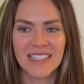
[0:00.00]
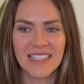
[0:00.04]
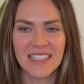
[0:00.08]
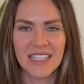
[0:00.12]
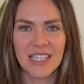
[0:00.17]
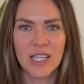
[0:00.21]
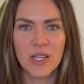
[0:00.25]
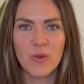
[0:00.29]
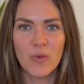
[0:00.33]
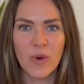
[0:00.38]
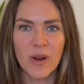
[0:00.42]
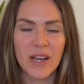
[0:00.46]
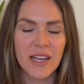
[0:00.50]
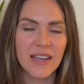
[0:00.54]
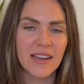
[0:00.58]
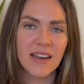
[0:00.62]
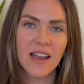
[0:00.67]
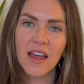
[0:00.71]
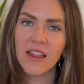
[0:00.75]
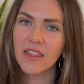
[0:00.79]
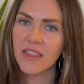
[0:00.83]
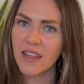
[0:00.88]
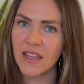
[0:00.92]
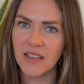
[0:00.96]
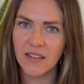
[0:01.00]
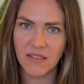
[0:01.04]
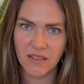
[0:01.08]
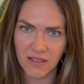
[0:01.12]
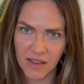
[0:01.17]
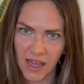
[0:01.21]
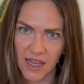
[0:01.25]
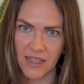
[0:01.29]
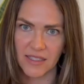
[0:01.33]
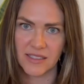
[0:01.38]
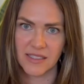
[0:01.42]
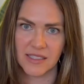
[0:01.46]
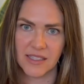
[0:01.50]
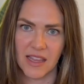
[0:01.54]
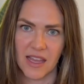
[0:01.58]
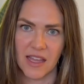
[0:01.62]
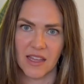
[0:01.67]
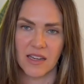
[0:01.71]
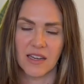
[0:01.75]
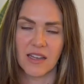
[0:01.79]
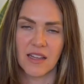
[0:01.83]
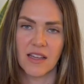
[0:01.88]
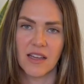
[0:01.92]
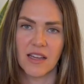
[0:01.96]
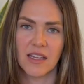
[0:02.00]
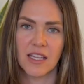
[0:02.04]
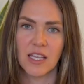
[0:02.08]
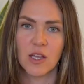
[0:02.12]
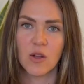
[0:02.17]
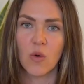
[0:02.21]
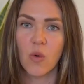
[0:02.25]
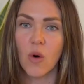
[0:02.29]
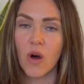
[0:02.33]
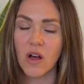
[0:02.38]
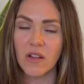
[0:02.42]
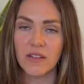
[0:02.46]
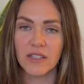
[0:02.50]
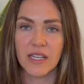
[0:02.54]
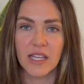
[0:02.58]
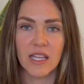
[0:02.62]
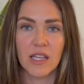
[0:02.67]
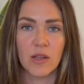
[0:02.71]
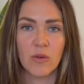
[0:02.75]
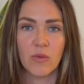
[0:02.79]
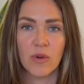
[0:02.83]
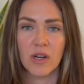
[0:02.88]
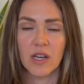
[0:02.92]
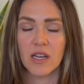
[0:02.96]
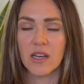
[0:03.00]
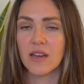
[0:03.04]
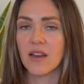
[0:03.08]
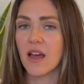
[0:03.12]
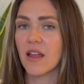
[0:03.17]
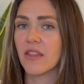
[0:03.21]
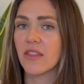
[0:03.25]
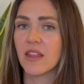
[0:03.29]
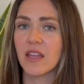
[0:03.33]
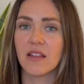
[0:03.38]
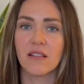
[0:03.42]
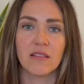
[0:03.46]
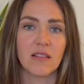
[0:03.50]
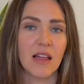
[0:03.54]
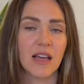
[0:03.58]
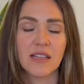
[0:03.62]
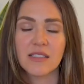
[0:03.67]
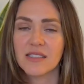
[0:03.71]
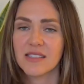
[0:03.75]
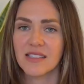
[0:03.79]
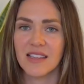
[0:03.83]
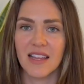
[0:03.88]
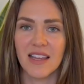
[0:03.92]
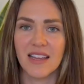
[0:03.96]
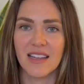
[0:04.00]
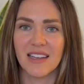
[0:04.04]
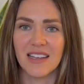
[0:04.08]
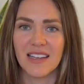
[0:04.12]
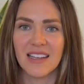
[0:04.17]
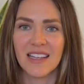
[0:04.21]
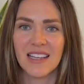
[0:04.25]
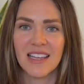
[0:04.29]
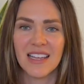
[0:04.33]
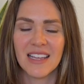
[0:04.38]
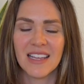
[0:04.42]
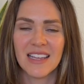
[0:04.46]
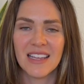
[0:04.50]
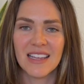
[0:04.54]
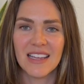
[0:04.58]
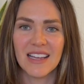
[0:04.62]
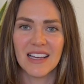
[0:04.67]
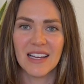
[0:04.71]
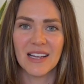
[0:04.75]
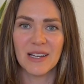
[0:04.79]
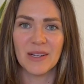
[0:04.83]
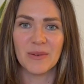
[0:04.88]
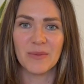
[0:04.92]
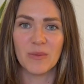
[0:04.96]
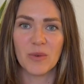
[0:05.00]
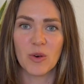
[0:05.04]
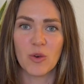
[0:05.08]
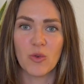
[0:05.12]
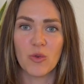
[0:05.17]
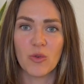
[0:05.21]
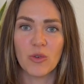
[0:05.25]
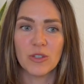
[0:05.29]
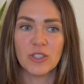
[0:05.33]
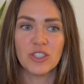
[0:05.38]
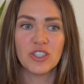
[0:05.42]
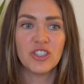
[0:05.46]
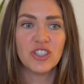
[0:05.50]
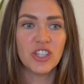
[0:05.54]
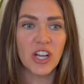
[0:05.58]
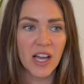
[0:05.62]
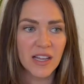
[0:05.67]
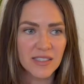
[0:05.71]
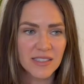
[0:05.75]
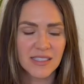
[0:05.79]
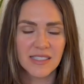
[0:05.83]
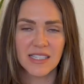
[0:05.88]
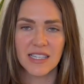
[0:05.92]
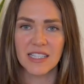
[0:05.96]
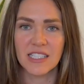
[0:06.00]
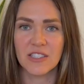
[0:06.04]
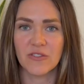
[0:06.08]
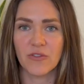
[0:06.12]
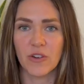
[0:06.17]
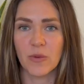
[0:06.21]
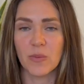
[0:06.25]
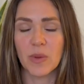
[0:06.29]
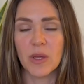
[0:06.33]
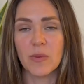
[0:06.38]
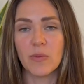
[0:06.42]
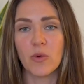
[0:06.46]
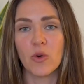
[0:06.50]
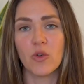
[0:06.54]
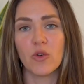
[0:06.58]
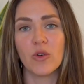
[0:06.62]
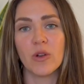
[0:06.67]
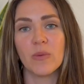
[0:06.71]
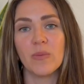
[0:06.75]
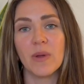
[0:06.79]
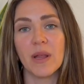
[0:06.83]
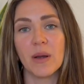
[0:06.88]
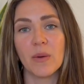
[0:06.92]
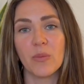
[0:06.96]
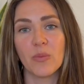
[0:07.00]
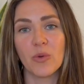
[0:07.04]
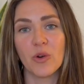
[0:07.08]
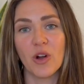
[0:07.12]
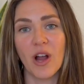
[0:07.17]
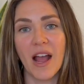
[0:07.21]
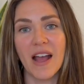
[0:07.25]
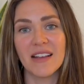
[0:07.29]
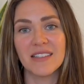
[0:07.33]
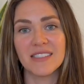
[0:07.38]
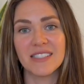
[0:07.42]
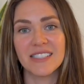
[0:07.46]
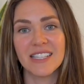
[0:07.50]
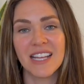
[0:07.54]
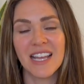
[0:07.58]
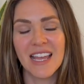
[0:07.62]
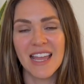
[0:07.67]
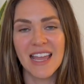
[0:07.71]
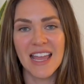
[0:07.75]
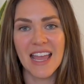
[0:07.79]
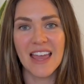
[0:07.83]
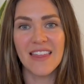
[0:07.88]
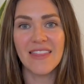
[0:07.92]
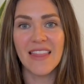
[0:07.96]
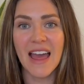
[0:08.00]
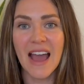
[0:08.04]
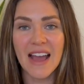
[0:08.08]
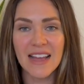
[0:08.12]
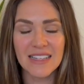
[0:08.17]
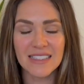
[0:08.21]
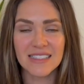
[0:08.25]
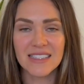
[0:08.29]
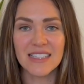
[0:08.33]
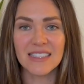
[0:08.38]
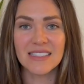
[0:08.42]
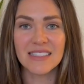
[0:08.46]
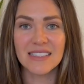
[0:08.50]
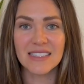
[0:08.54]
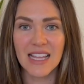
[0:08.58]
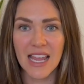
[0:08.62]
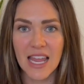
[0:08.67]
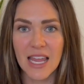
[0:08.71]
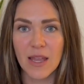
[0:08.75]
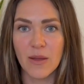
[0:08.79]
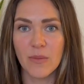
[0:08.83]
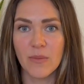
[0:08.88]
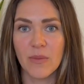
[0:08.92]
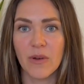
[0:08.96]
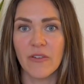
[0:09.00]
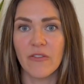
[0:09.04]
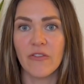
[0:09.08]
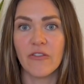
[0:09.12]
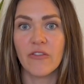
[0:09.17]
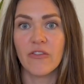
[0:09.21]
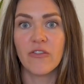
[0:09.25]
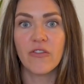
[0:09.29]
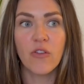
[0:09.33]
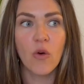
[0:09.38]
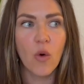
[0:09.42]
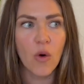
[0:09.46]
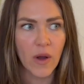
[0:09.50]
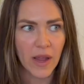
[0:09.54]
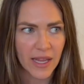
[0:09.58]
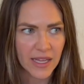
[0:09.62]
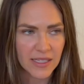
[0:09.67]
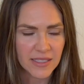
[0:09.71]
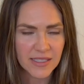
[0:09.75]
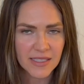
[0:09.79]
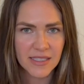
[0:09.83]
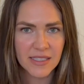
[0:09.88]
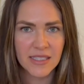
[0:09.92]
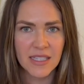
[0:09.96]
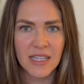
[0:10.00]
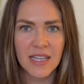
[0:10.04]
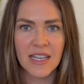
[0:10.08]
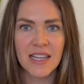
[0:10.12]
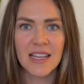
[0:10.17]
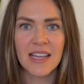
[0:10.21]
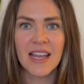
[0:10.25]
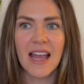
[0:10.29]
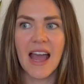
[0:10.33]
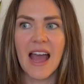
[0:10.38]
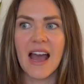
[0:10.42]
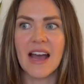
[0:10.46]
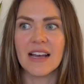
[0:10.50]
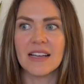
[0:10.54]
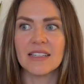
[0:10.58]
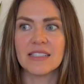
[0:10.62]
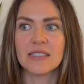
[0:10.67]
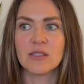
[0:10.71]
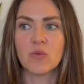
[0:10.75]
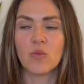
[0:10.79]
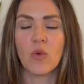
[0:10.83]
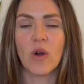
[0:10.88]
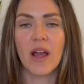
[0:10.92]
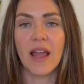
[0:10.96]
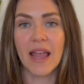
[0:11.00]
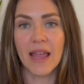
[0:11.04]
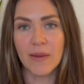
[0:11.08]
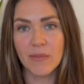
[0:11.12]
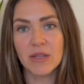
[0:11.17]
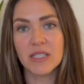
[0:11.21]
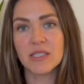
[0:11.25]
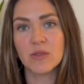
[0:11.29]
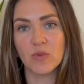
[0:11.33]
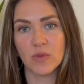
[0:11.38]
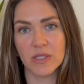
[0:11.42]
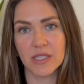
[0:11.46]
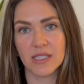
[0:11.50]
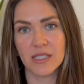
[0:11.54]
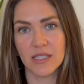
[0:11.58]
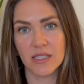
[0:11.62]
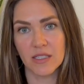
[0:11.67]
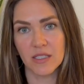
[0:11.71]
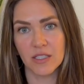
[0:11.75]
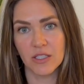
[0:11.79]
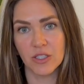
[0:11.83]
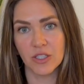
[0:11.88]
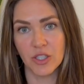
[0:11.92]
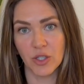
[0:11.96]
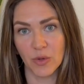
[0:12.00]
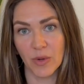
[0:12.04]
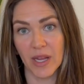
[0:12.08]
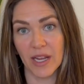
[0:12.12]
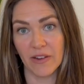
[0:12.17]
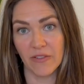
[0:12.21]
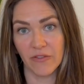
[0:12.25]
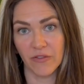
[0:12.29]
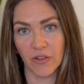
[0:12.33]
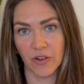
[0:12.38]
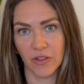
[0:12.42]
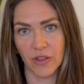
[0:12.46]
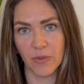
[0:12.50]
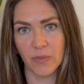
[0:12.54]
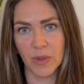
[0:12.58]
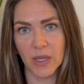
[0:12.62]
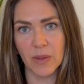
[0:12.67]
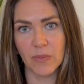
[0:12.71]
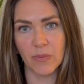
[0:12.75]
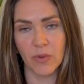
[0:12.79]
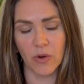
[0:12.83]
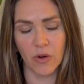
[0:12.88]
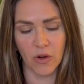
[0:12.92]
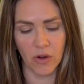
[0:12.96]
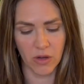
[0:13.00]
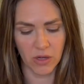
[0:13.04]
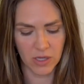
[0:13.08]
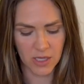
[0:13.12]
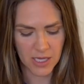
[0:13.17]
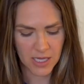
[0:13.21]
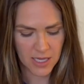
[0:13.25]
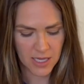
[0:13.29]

He wanted nothing less than equality. He wanted nothing less than justice for people who had been oppressed. And that is the same voice as what Amos was doing for the people.